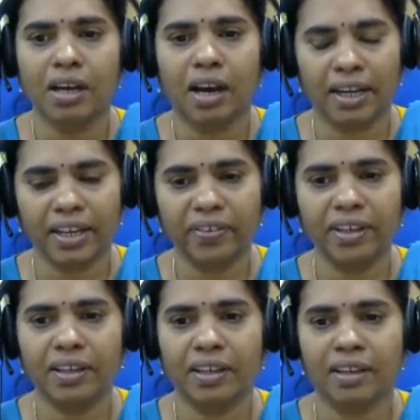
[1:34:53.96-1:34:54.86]
or
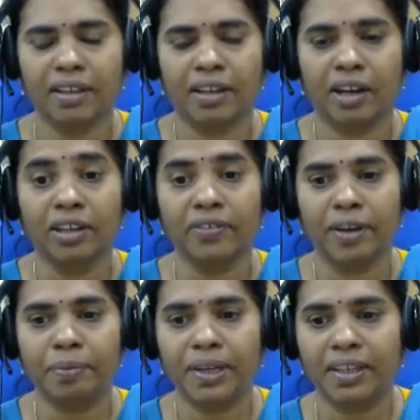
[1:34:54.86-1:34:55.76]
even uh, a lot of
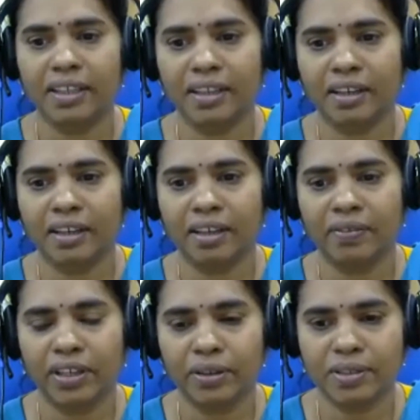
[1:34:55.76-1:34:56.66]
NPTEL
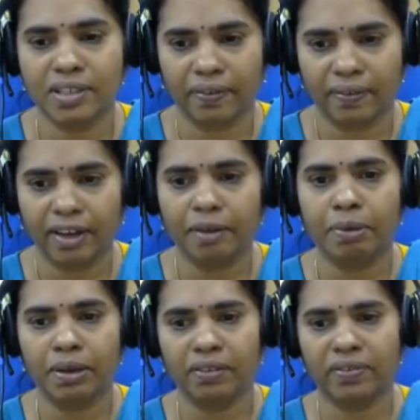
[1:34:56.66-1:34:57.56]
videos are
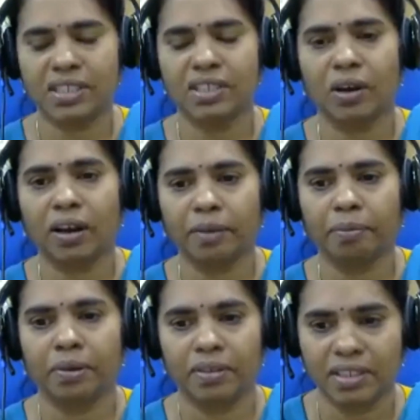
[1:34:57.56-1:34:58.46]
available which talk
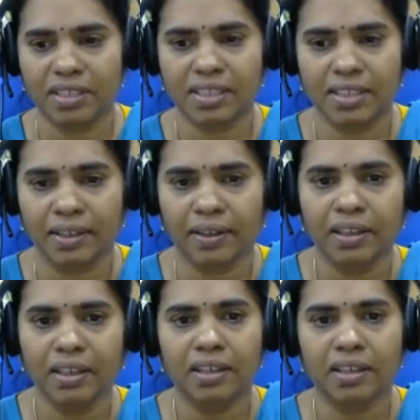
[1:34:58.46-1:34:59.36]
about this uh,
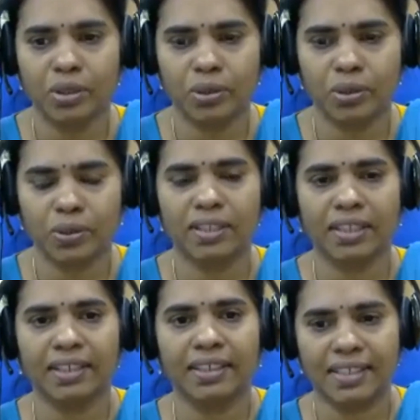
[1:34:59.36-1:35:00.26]
geosynthetic
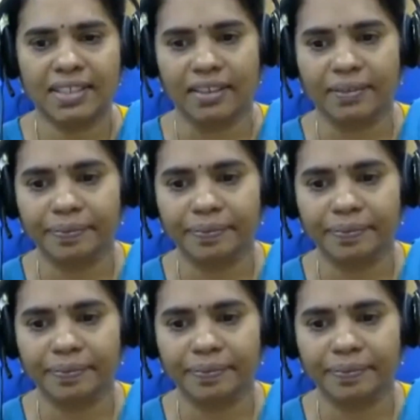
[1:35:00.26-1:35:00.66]
testing.